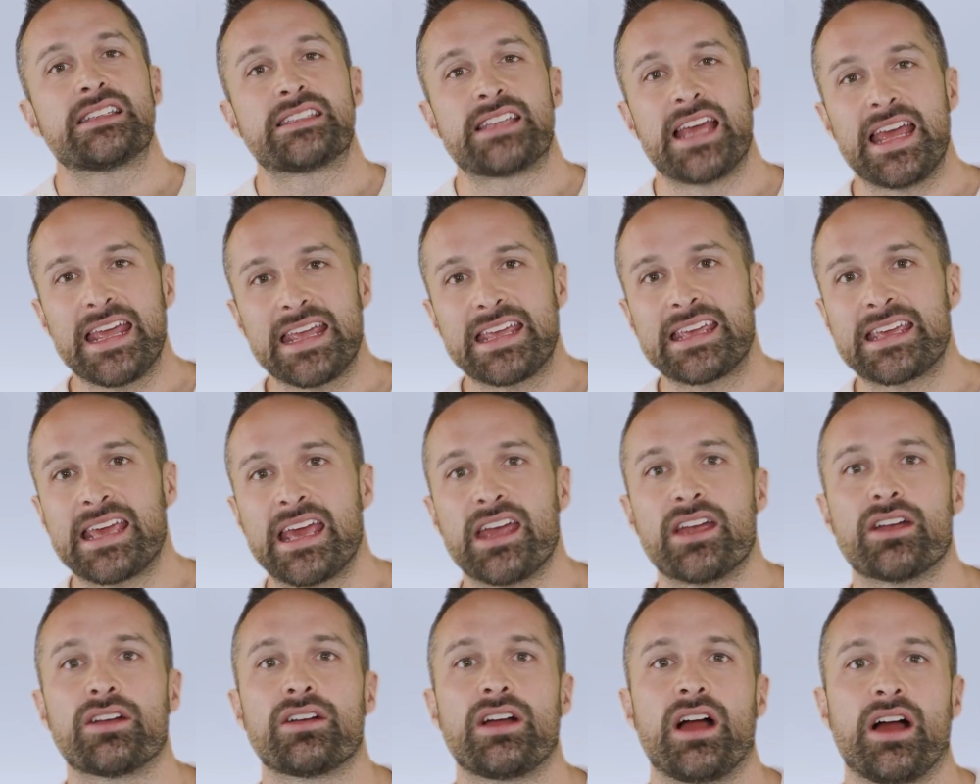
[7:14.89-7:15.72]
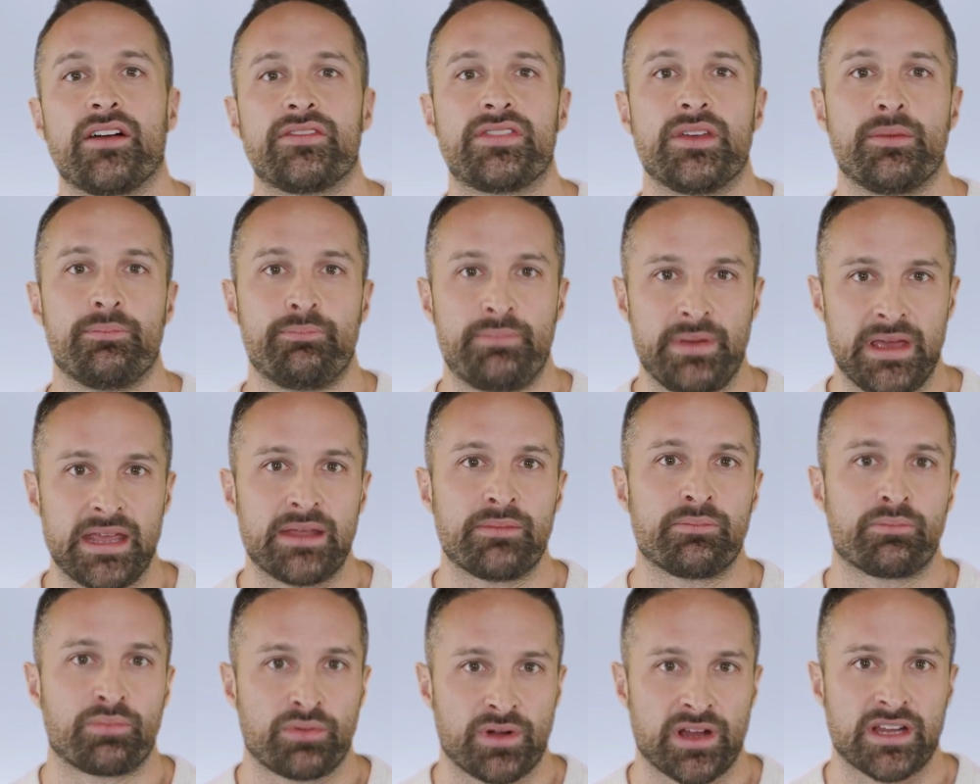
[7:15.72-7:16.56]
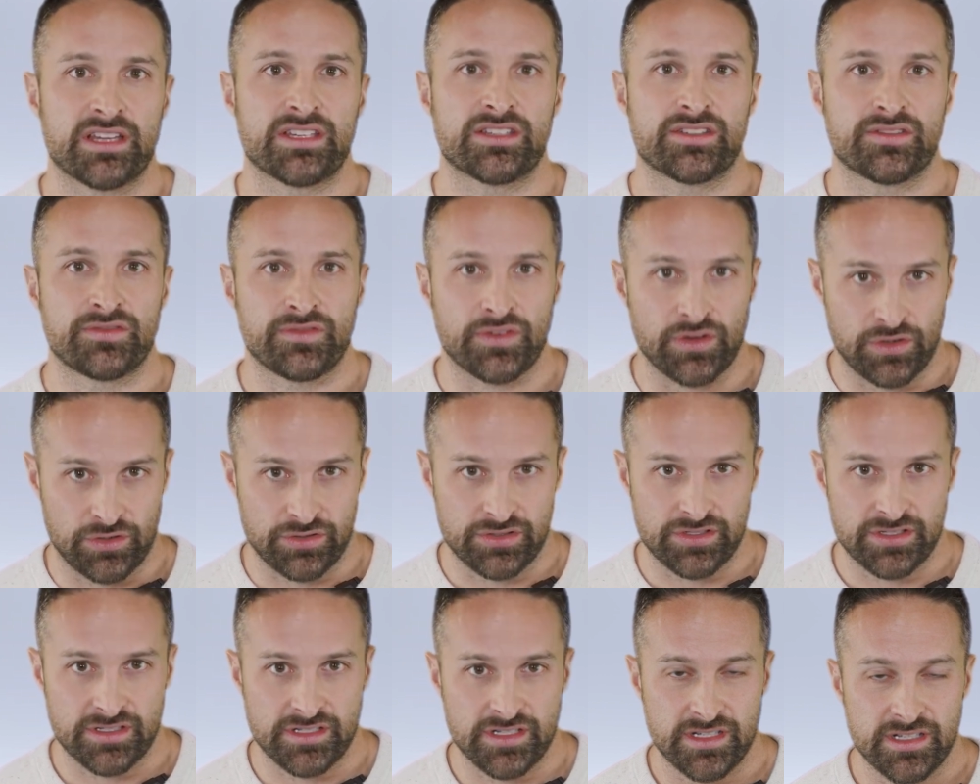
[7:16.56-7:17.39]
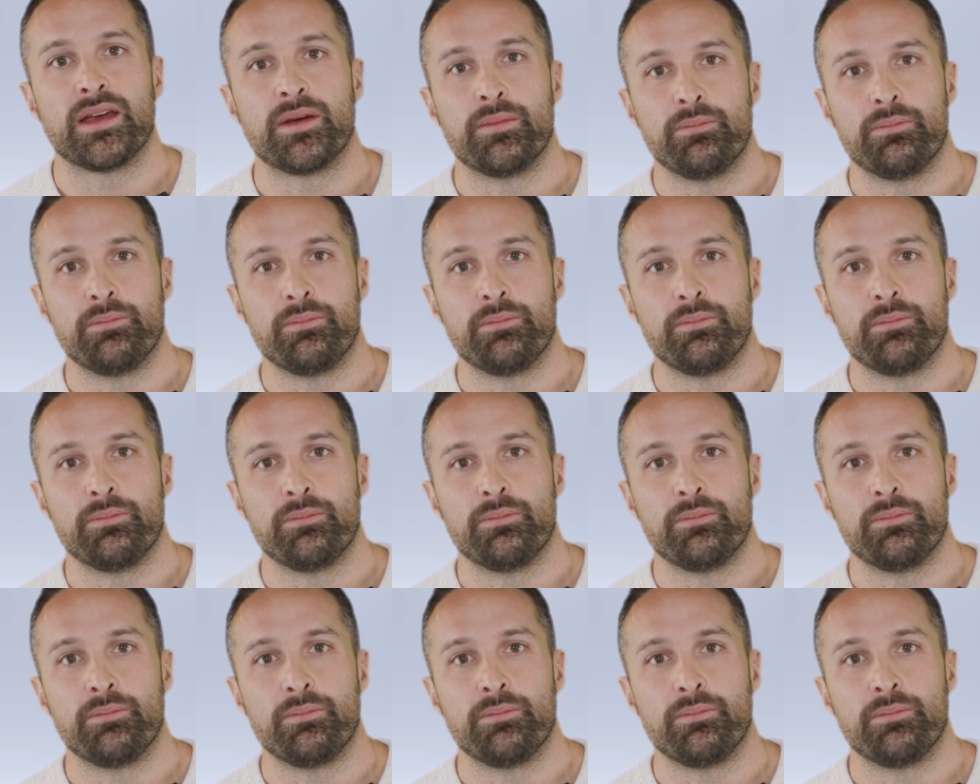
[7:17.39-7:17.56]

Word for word: Take care of the big bricks first.